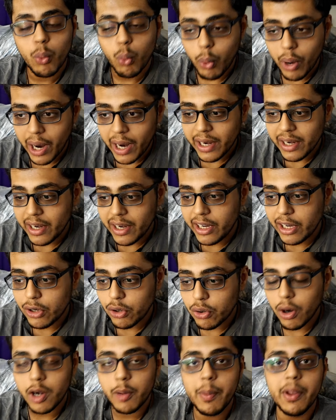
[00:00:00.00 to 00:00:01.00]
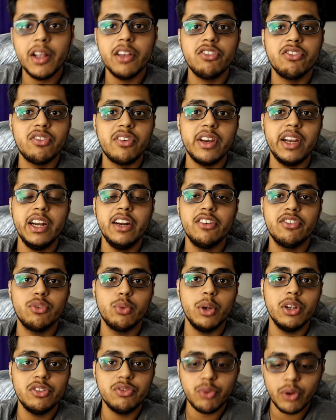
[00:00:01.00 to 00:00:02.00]
Why did he not make a straight
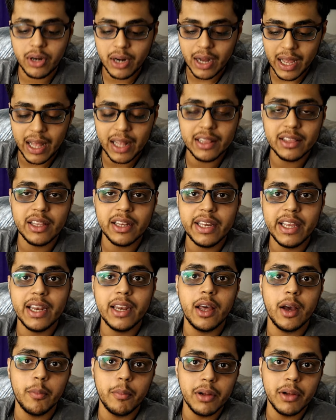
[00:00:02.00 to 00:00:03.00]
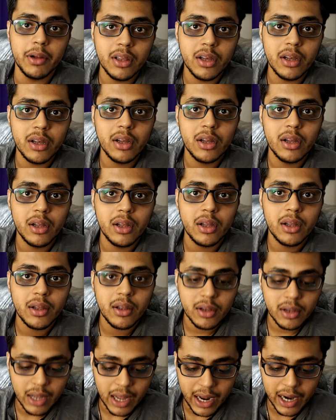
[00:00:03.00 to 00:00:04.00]
switch for Anthony and Ahmad
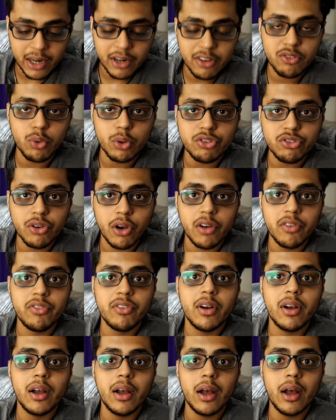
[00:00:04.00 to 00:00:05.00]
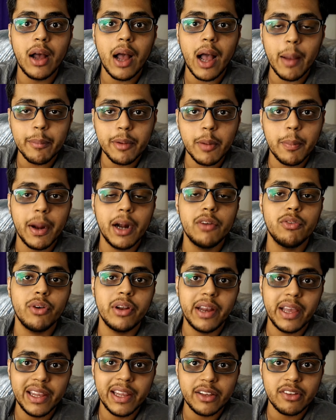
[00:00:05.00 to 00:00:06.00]
and switch off Amrabat
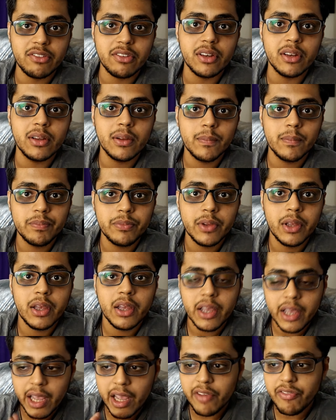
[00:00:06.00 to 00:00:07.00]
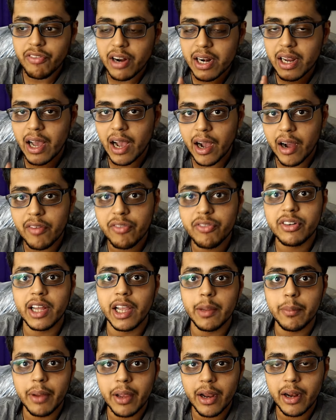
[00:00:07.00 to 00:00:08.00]
for Eriksen? If at
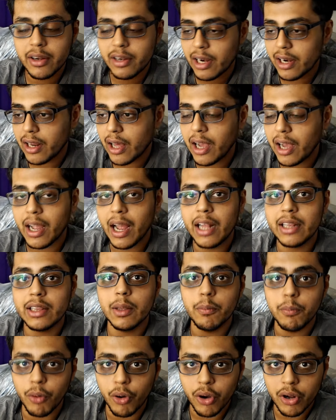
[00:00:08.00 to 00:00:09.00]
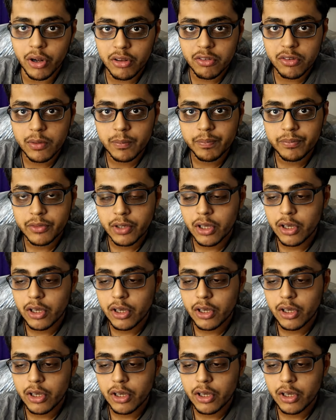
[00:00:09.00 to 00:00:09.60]
halftime, Ten Hag had the balls